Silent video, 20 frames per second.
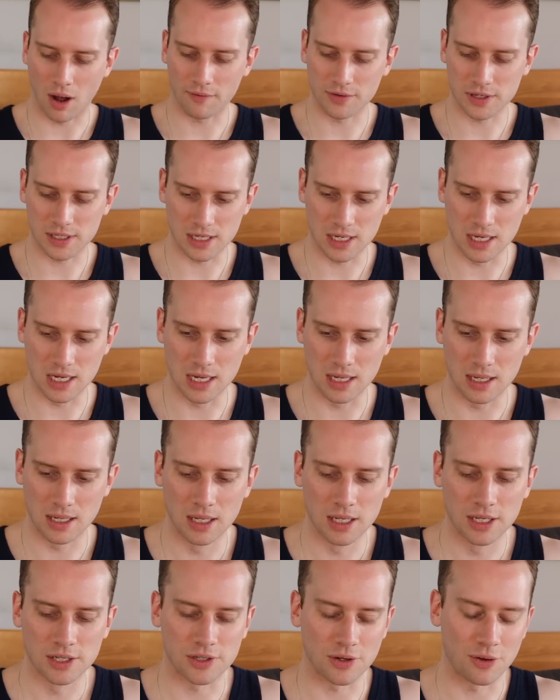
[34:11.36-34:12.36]
obviously,
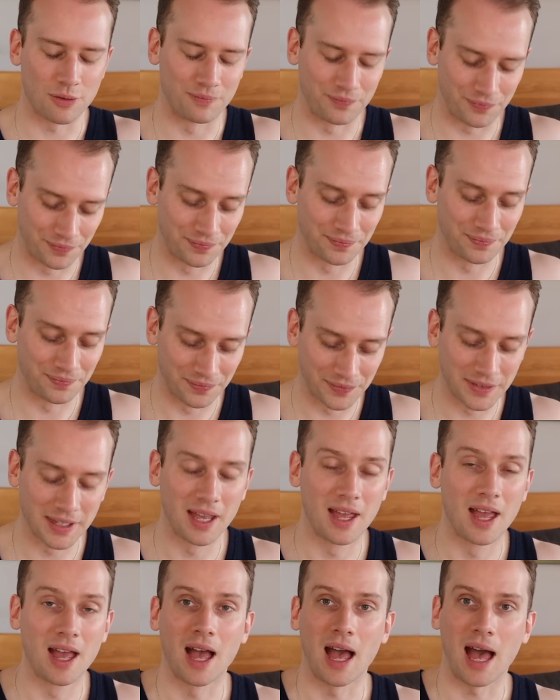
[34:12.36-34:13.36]

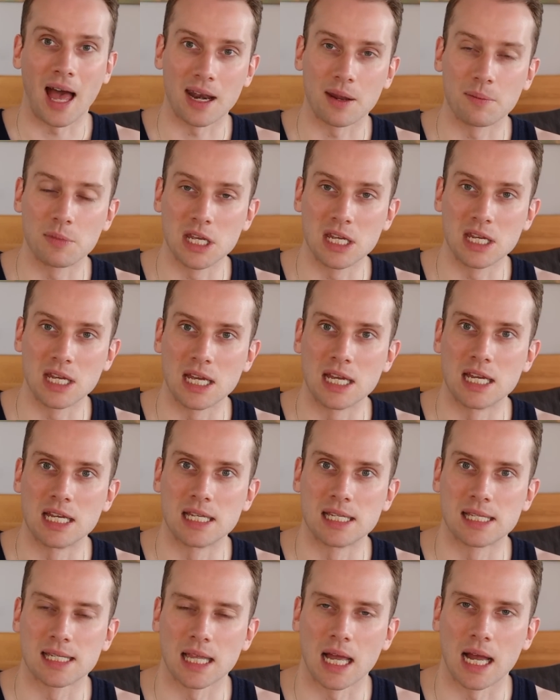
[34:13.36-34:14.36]
Hanami
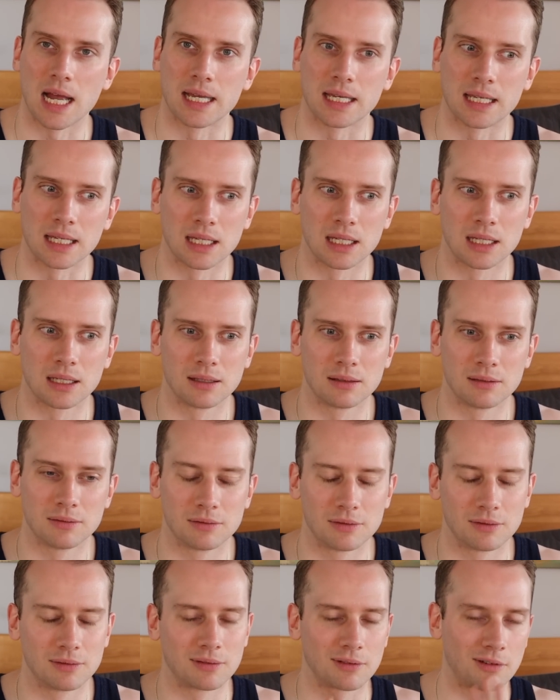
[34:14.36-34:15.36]
is
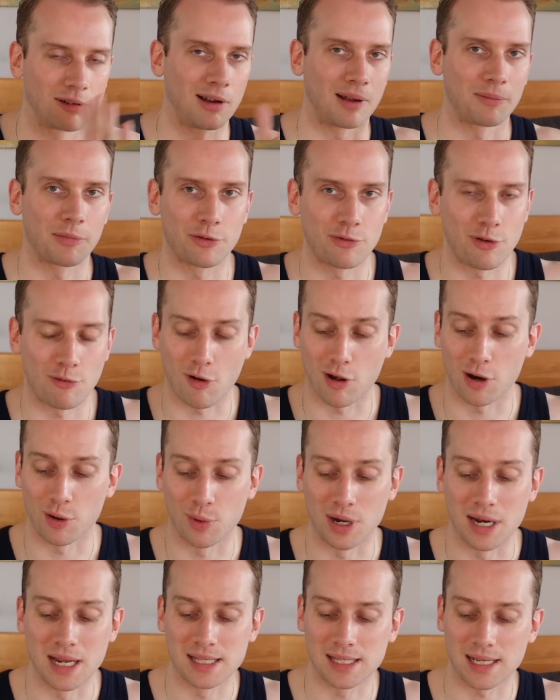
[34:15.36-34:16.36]
correct me if I'm
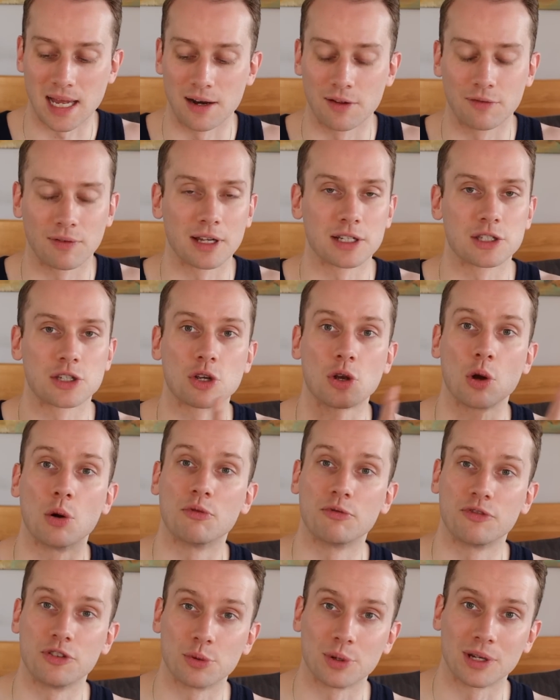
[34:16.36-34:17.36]
wrong, it's kind of to go